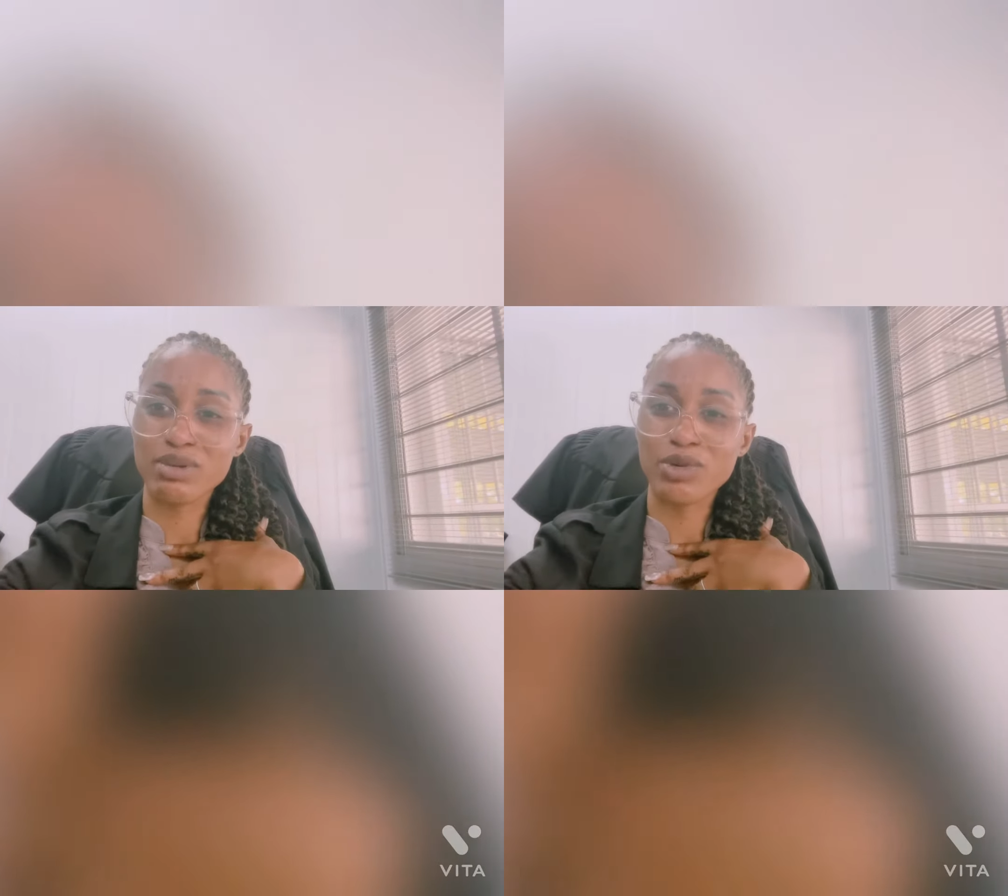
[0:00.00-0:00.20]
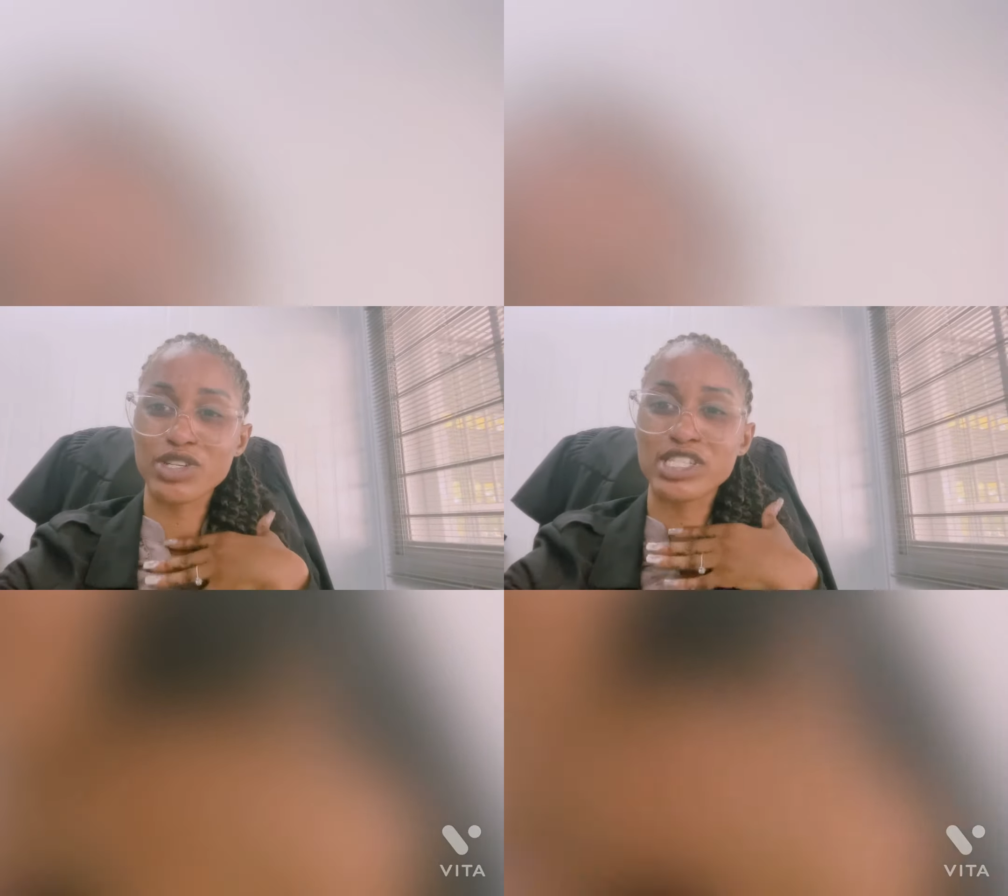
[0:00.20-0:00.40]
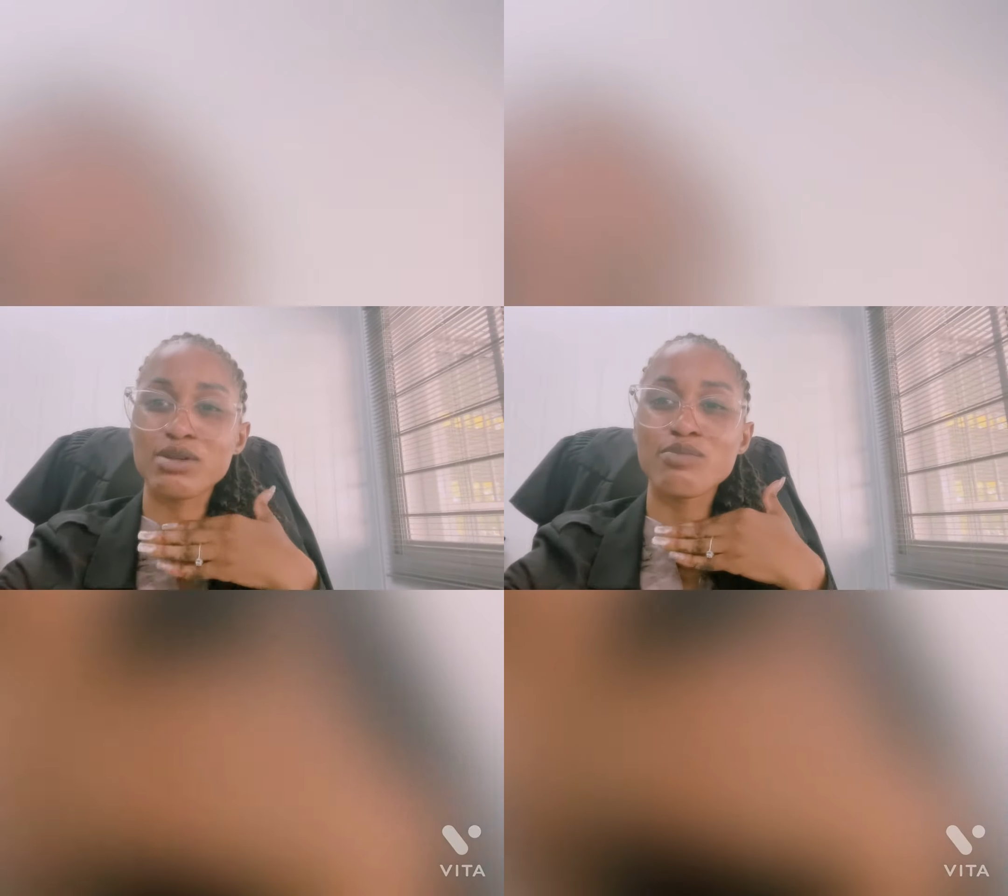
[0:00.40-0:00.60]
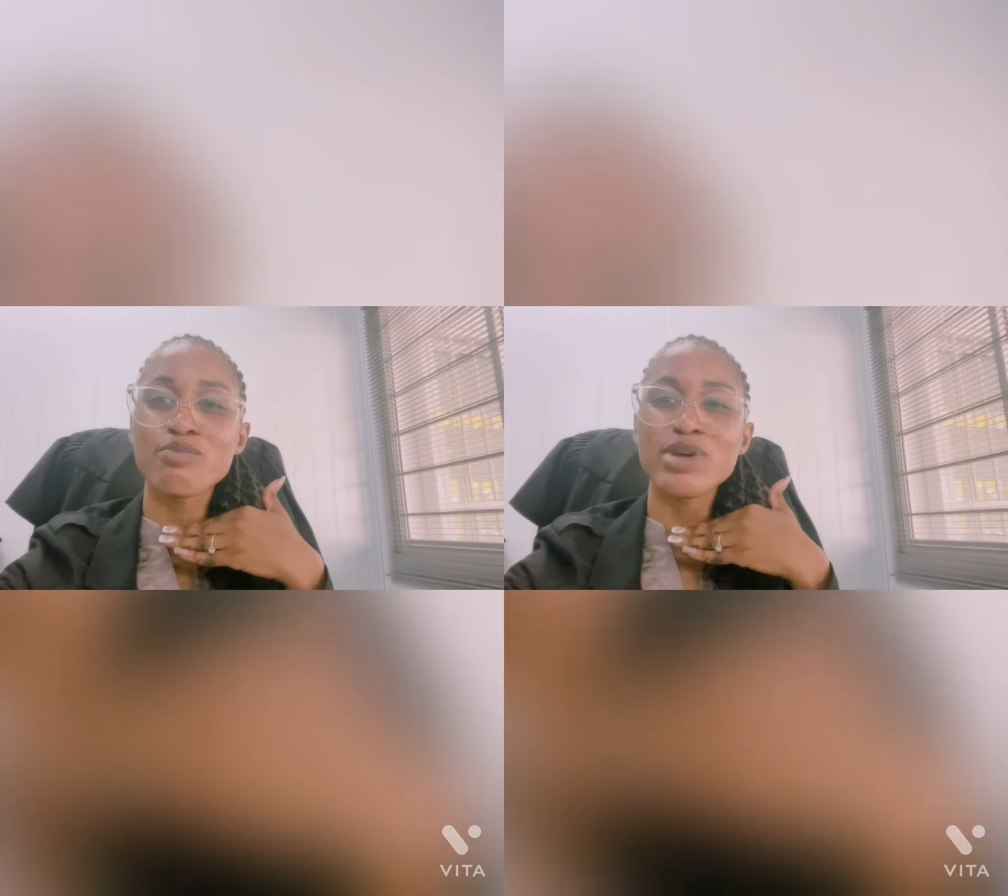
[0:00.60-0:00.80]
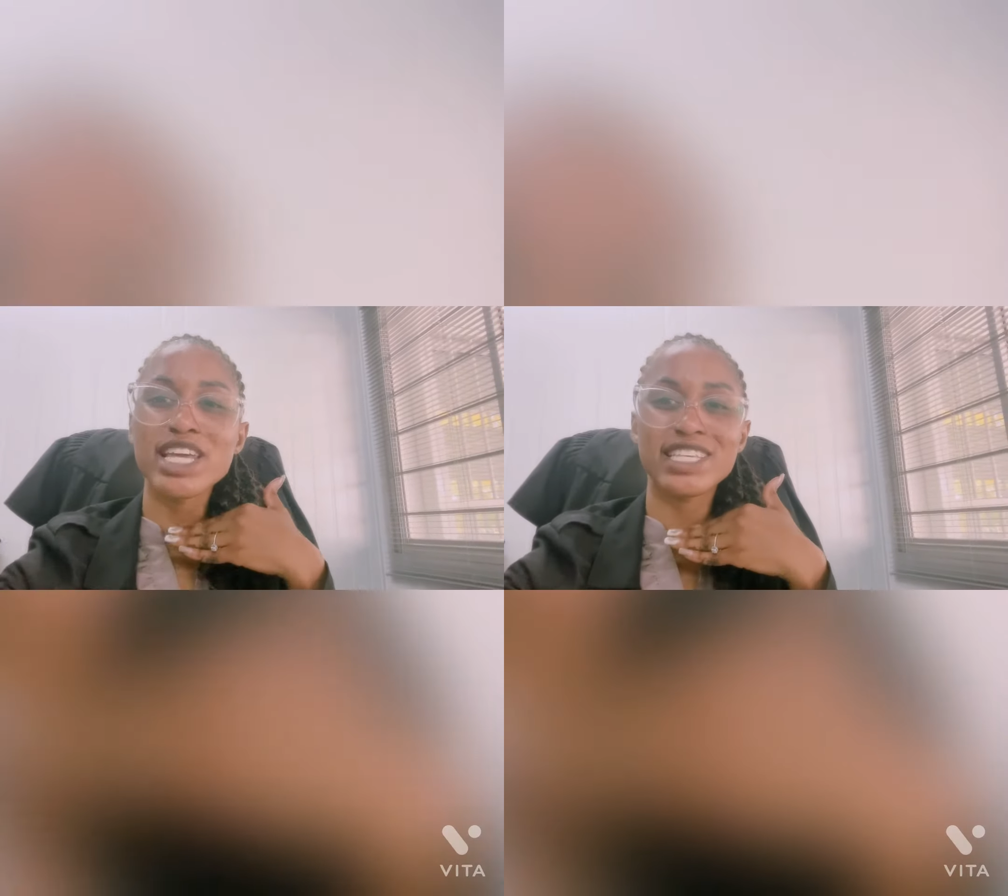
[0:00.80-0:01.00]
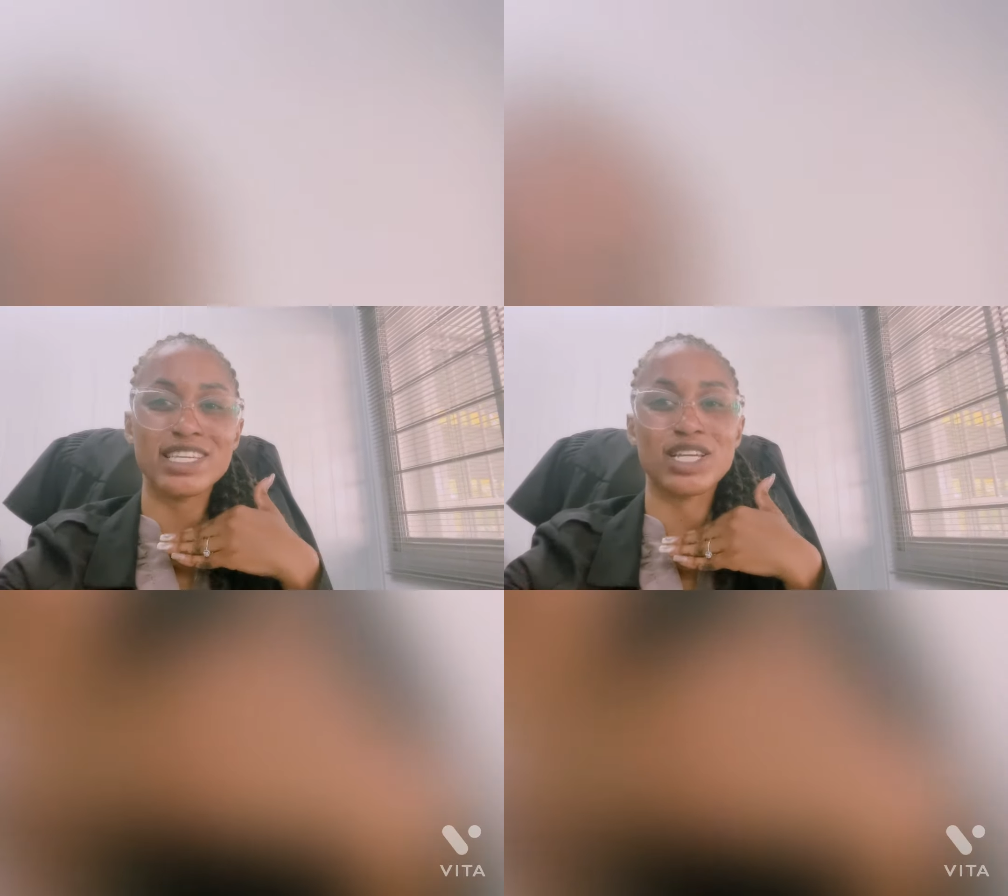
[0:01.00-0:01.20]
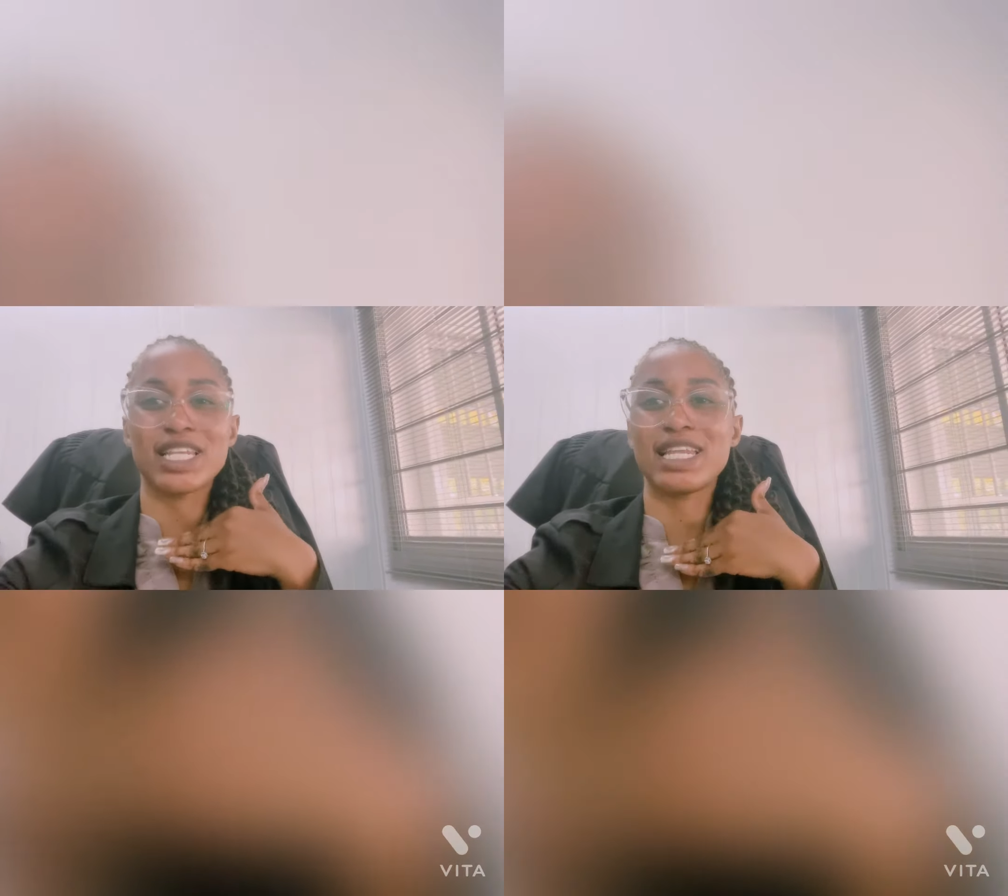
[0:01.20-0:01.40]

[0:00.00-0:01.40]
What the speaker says: but because an amazing